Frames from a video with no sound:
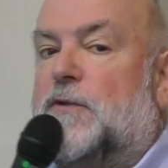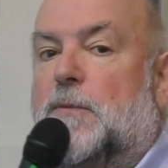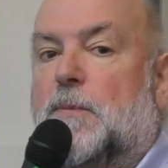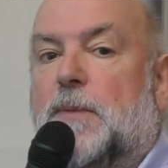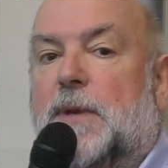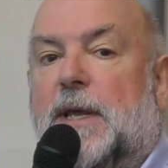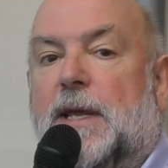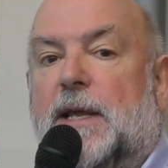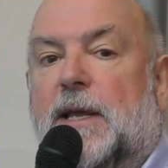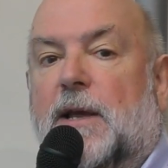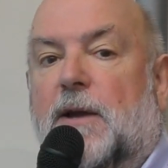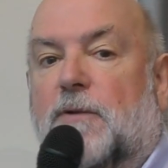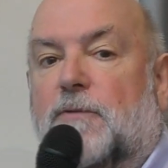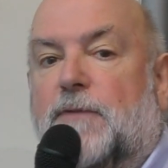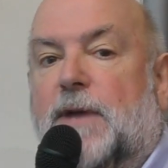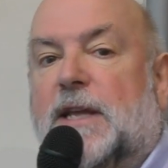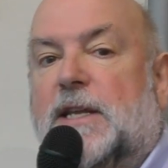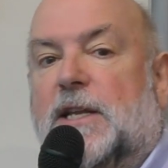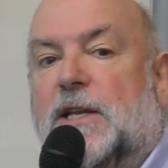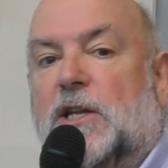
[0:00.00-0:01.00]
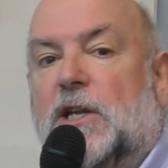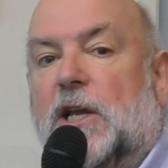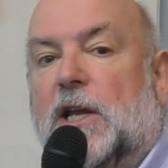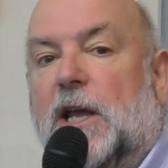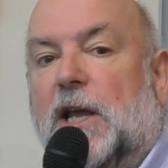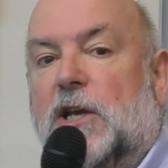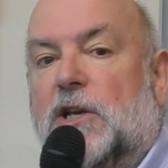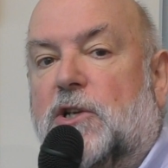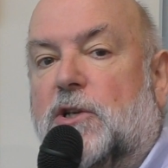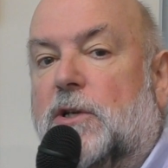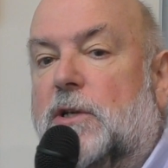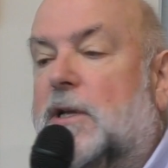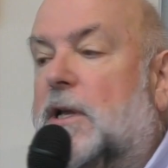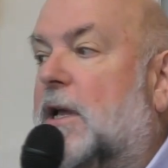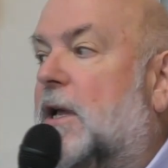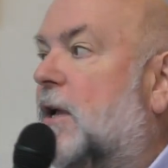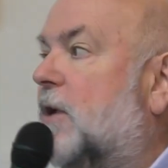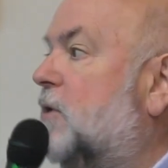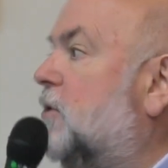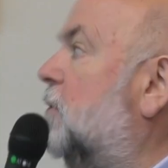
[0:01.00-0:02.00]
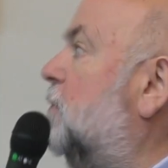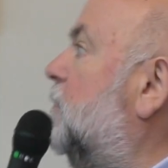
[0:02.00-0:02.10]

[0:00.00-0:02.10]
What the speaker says: from being a red indication to